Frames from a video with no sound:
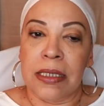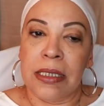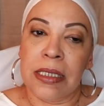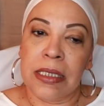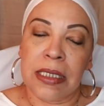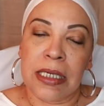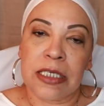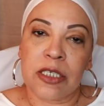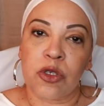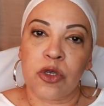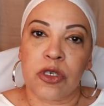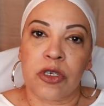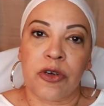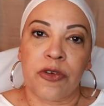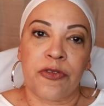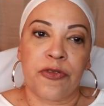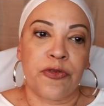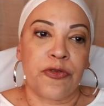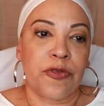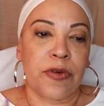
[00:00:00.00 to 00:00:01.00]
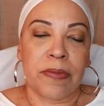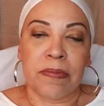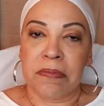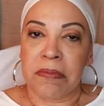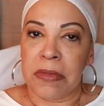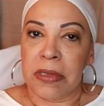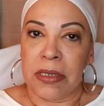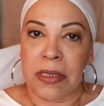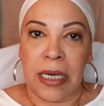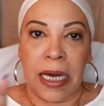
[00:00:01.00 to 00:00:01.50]
And I
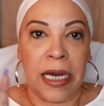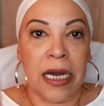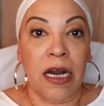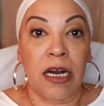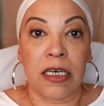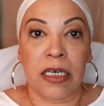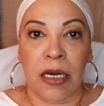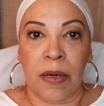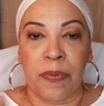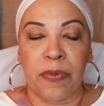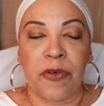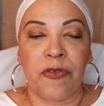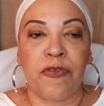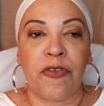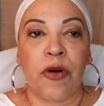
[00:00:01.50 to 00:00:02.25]
hung up the